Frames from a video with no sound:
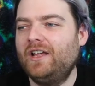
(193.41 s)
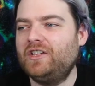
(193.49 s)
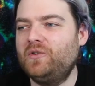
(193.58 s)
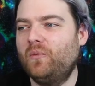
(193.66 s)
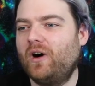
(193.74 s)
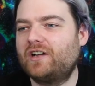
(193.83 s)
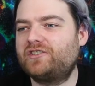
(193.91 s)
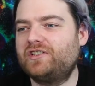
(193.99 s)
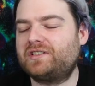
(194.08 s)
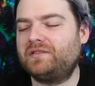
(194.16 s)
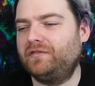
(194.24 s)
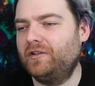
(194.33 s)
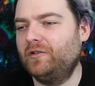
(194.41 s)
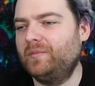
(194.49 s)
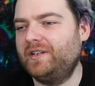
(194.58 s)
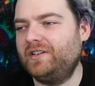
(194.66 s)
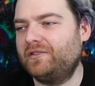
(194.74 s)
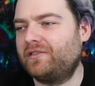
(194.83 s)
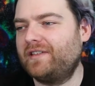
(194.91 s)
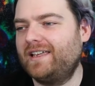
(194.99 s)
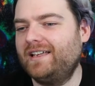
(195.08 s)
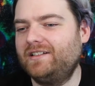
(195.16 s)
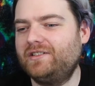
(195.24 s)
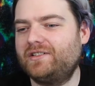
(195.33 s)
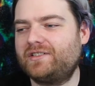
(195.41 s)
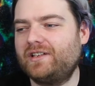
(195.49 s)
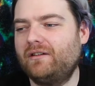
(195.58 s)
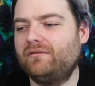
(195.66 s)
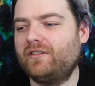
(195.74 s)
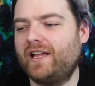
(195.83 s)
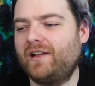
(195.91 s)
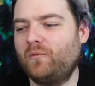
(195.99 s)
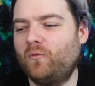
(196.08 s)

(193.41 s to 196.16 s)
you watch this film and you're thinking to yourself, like,